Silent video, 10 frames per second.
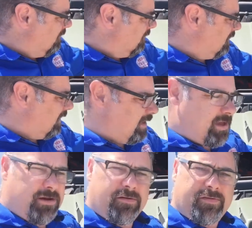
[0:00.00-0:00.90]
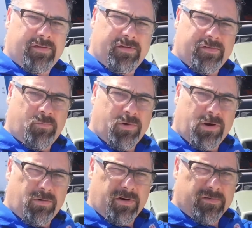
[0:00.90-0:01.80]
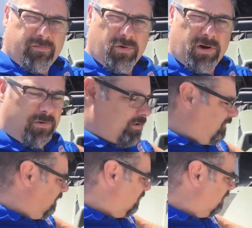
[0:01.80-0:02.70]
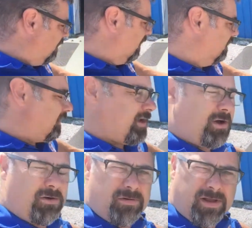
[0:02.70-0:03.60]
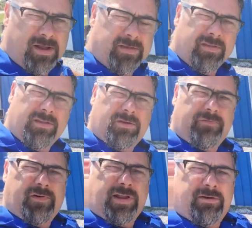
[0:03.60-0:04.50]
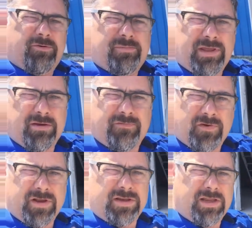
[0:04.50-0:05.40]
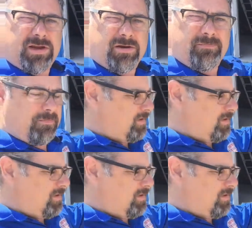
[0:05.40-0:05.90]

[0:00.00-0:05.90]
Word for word: This guy here is, is the workhorse of workhorses as far as they go. The little fellow would be your Frontier.